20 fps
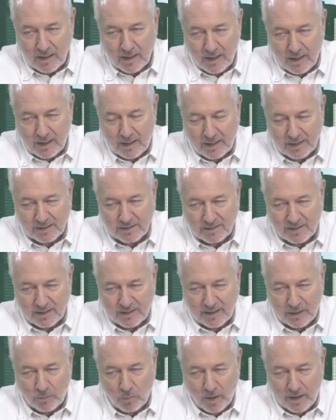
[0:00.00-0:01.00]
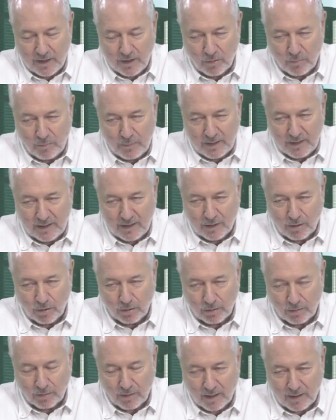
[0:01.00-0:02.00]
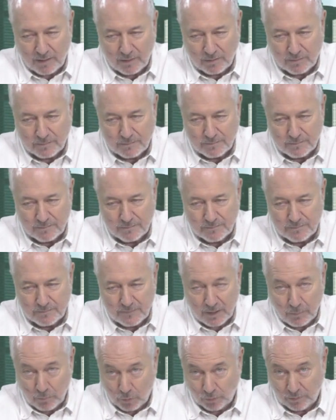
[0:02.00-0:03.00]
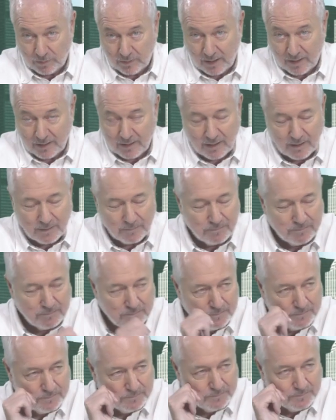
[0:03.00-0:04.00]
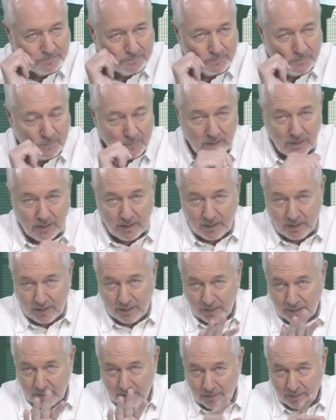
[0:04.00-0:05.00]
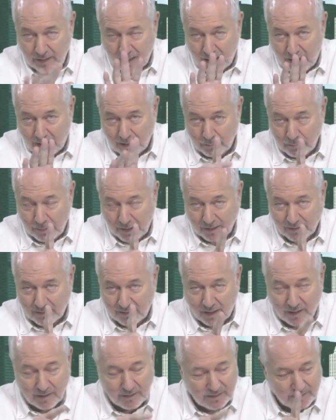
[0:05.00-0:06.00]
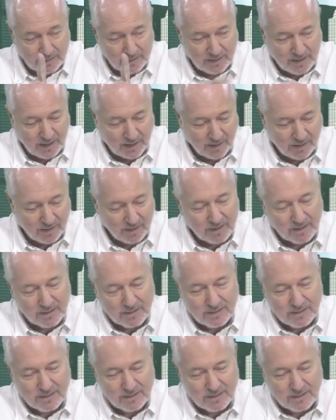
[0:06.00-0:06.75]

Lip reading: el este de Wyoming y Colorado y Montana y Alberta in Canada.